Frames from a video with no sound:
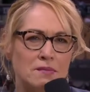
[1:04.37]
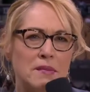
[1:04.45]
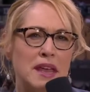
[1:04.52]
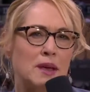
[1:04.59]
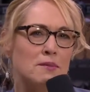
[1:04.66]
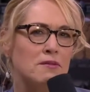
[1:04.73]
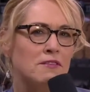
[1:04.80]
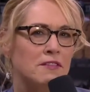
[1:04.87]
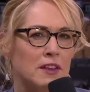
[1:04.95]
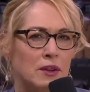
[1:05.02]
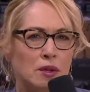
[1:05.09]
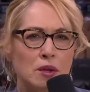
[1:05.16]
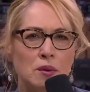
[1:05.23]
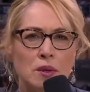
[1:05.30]
and make them
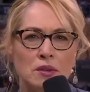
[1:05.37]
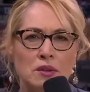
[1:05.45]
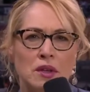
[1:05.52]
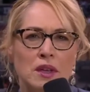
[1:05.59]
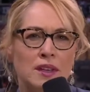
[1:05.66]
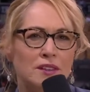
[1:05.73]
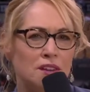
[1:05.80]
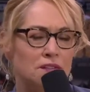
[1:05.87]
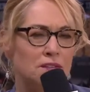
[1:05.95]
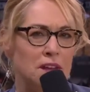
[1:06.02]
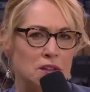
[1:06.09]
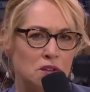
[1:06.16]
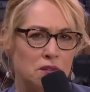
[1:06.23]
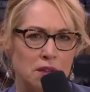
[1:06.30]
feel you and
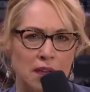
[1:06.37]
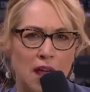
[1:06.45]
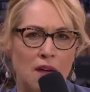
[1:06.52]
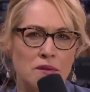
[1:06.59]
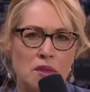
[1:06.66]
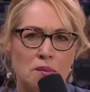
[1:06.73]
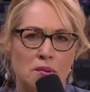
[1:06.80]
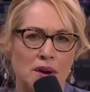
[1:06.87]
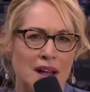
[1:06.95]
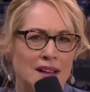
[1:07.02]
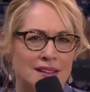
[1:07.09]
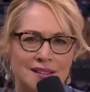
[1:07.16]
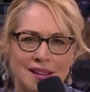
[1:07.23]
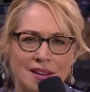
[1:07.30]
defensively having the
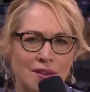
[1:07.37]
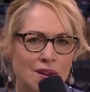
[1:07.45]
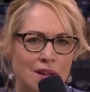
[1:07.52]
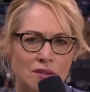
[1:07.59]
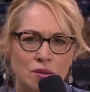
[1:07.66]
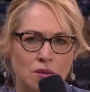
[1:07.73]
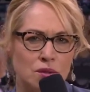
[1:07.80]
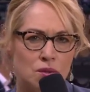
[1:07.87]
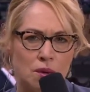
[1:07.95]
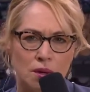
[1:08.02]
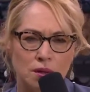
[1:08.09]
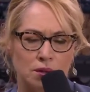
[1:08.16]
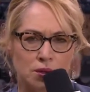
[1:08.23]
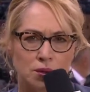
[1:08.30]
pride to say, you're not doing
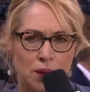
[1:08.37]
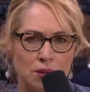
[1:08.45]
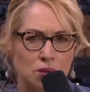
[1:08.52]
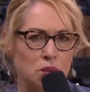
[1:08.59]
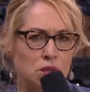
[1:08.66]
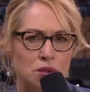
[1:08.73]
to us